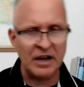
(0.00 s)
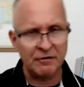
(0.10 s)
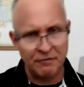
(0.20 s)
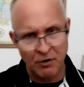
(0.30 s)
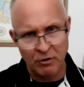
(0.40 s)

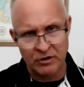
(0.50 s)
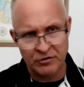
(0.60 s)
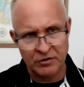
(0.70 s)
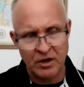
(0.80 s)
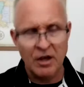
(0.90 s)
and
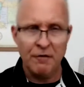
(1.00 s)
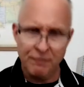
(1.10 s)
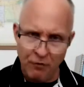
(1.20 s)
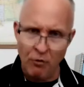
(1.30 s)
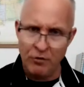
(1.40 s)
focused,
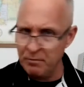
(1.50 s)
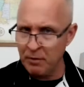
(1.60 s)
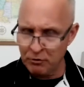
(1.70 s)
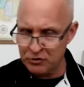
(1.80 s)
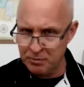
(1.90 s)
for the
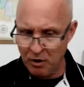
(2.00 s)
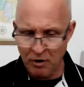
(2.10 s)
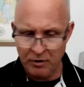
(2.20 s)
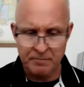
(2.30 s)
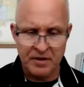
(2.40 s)
most
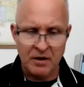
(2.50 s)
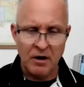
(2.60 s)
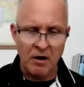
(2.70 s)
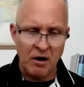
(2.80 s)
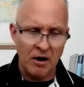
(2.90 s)
part,
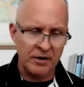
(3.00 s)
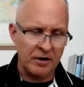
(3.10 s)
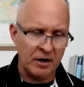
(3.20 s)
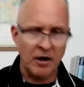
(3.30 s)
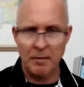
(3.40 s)

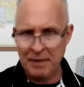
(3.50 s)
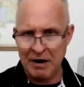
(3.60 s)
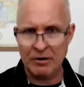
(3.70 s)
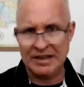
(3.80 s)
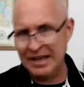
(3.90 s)
on uh,
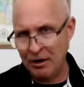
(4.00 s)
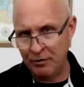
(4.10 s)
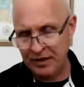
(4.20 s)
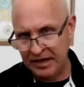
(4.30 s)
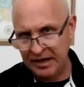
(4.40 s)
apparently
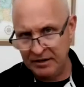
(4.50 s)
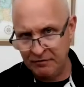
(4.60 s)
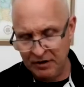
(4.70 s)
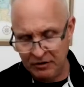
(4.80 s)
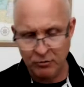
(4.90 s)
healthy
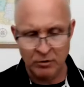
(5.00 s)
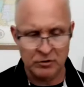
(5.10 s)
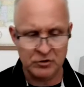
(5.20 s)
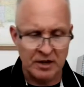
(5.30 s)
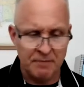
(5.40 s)

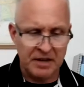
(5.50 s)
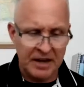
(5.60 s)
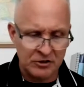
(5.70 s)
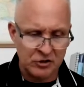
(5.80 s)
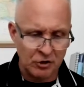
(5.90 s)
individuals
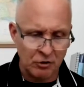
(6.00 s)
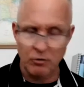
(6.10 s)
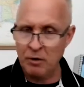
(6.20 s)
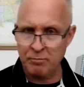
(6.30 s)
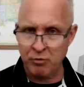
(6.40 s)
and
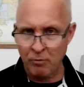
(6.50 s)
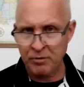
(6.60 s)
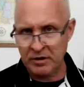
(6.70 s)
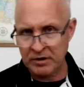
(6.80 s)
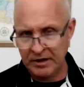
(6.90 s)
so,
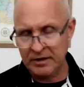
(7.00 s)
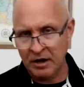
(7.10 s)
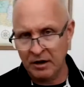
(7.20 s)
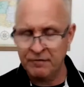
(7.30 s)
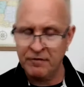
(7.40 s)
appropriately
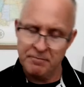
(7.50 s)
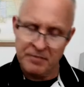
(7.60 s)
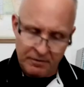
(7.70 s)
enough,